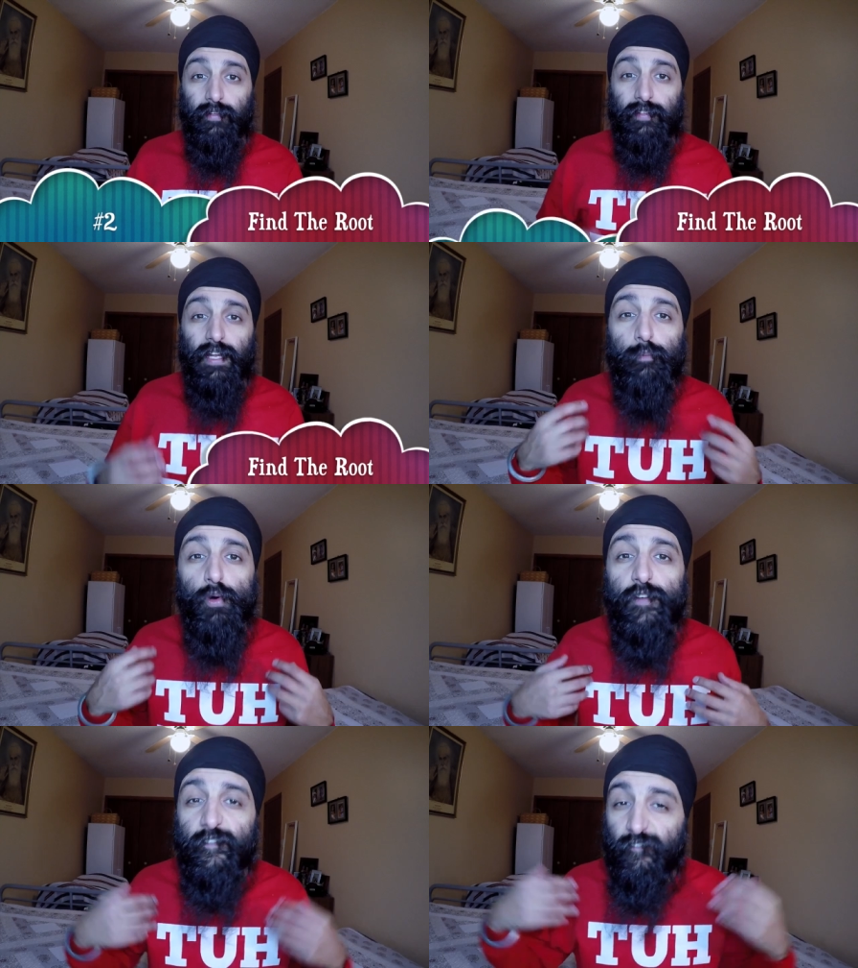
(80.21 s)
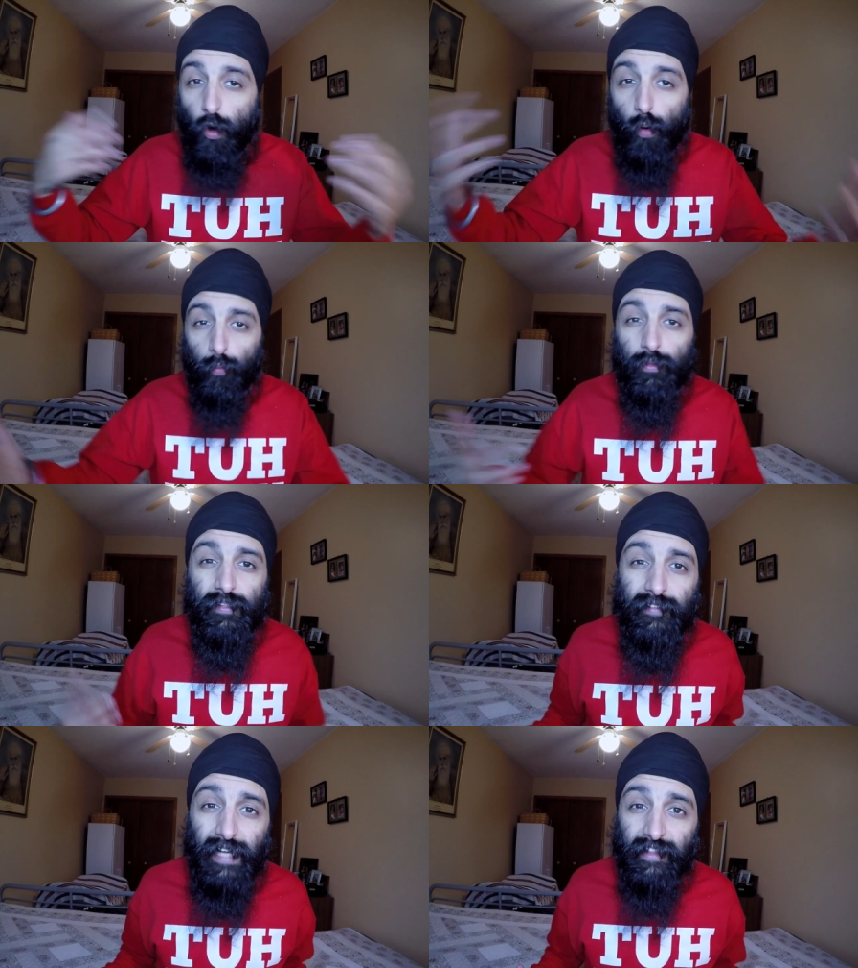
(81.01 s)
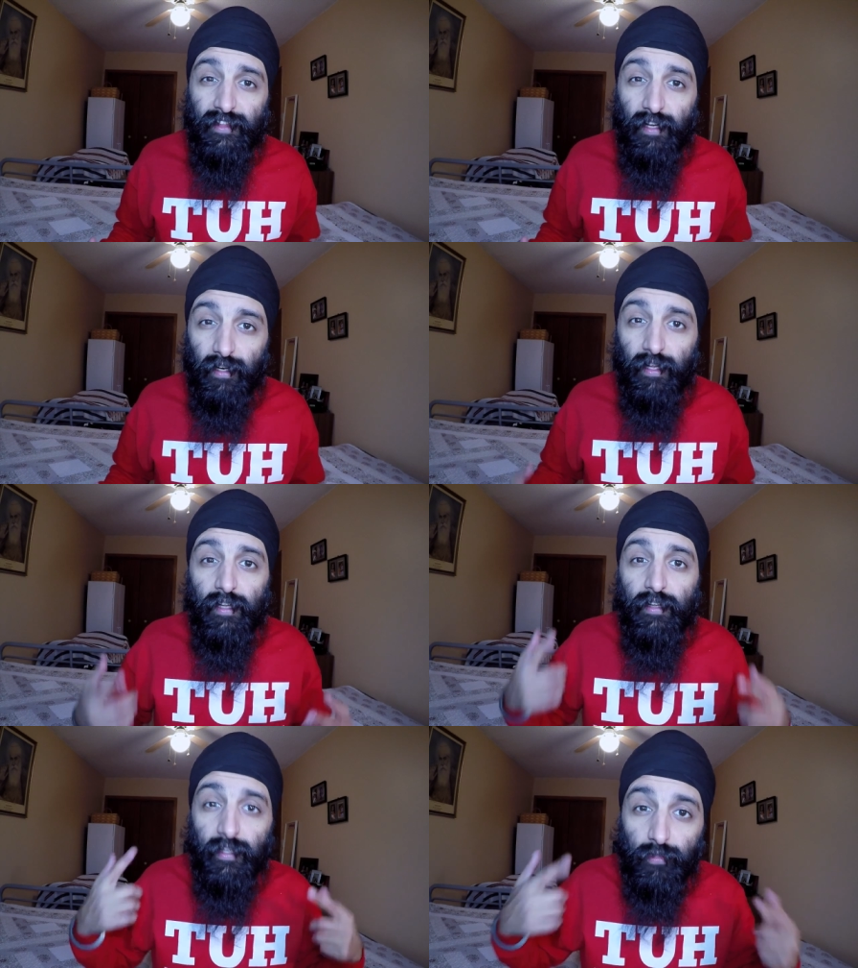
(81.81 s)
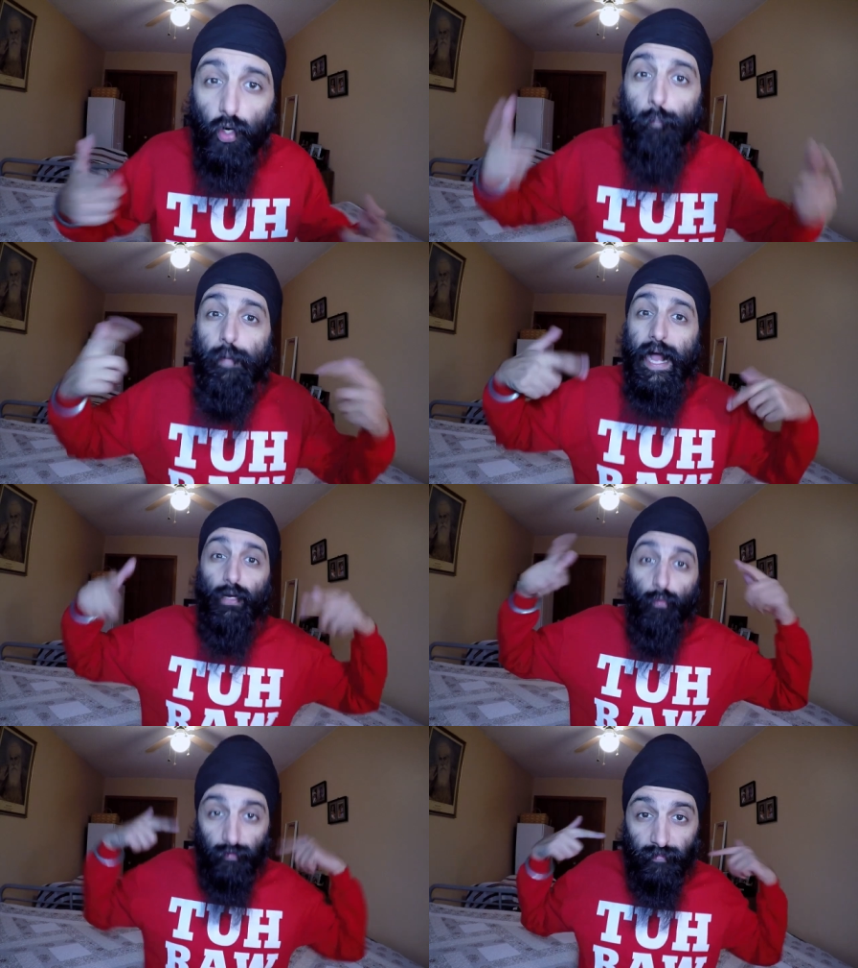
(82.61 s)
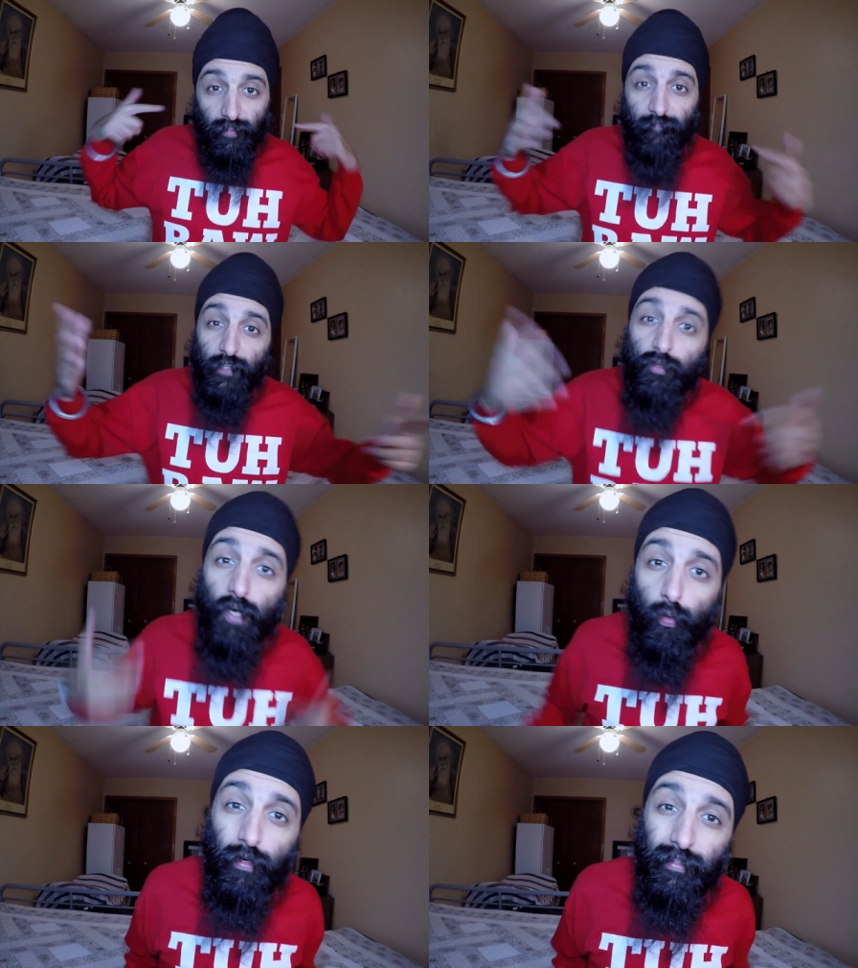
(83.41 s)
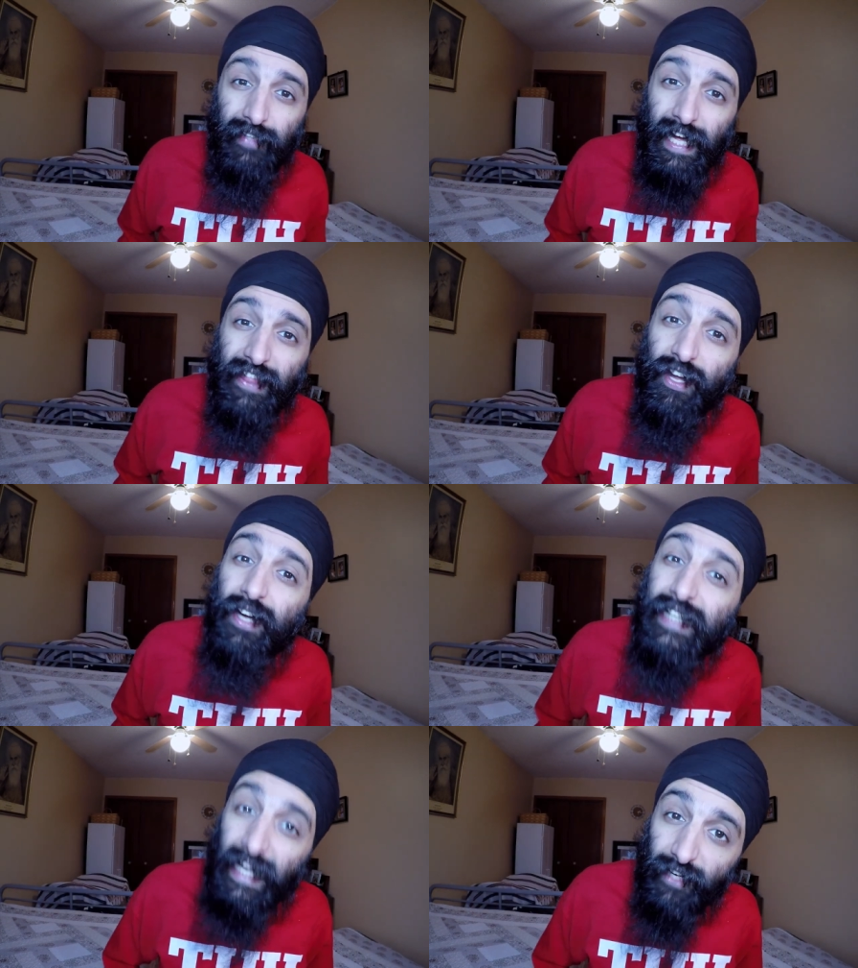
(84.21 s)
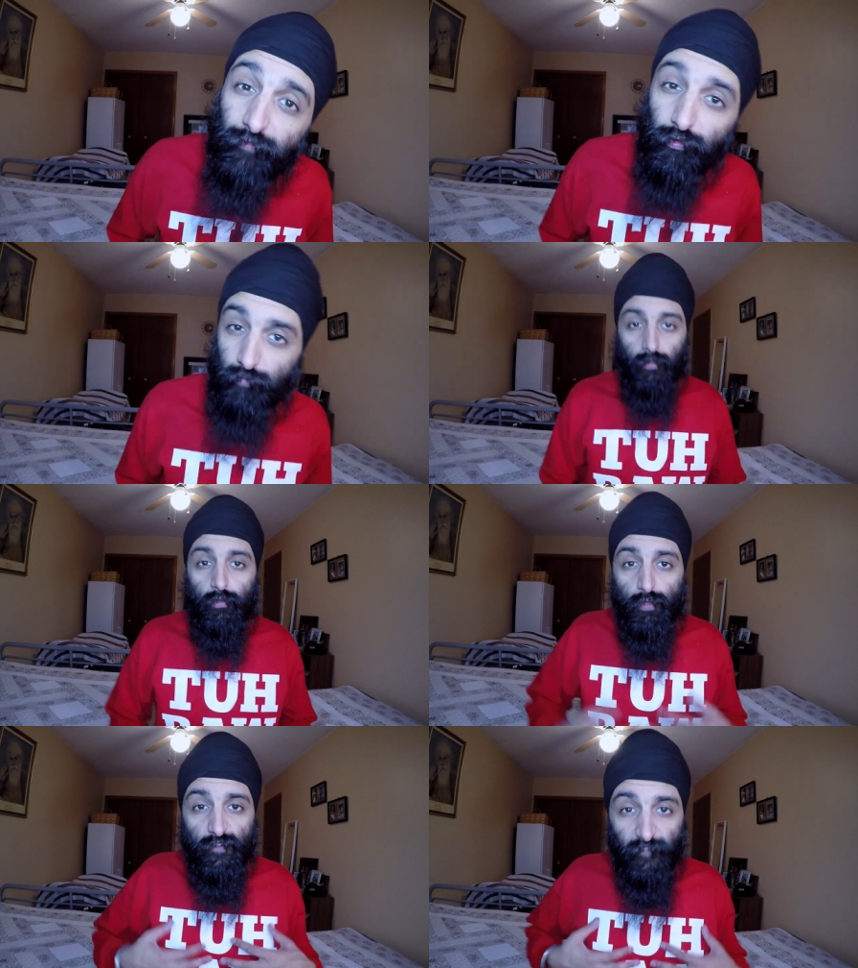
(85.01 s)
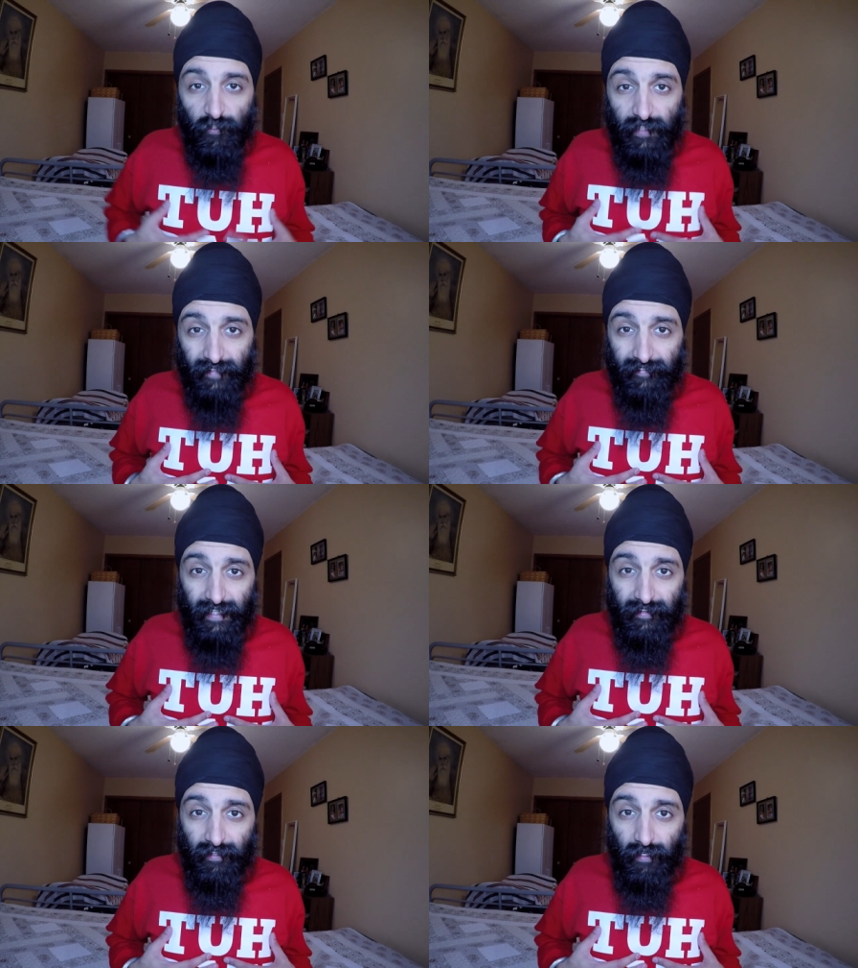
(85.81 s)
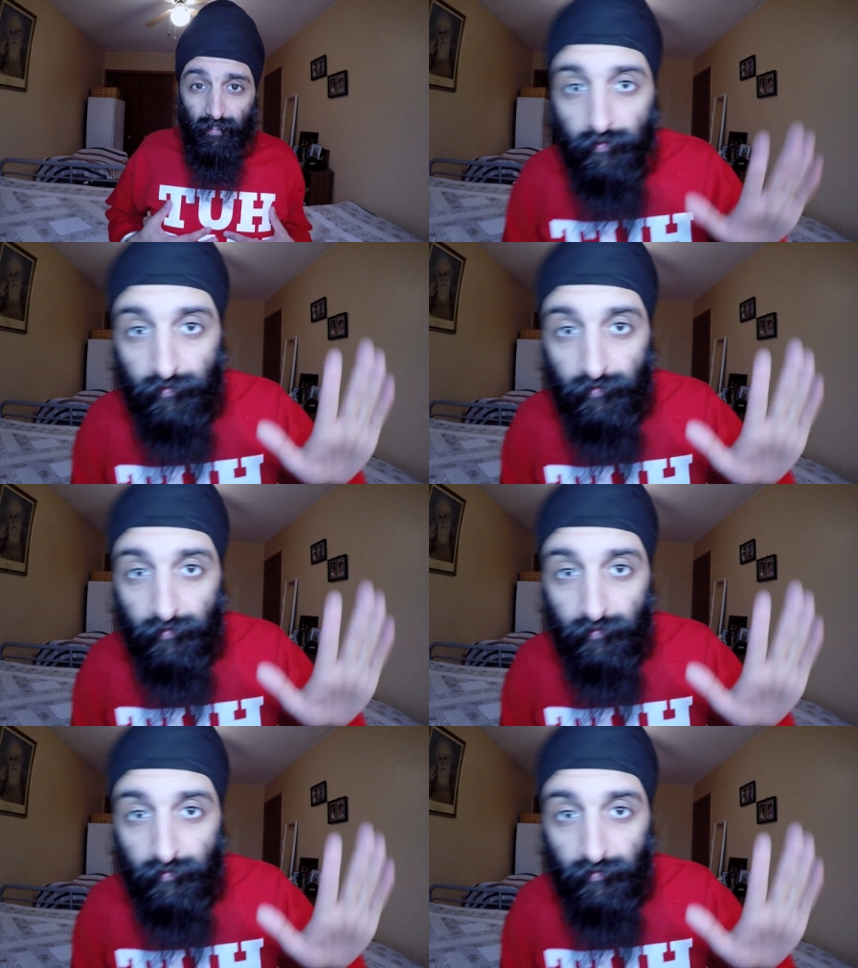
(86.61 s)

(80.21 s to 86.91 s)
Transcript: Instead of moving forward with the sad thought, let's go backwards and figure out where the sad thought came from. So when you feel that sad thought,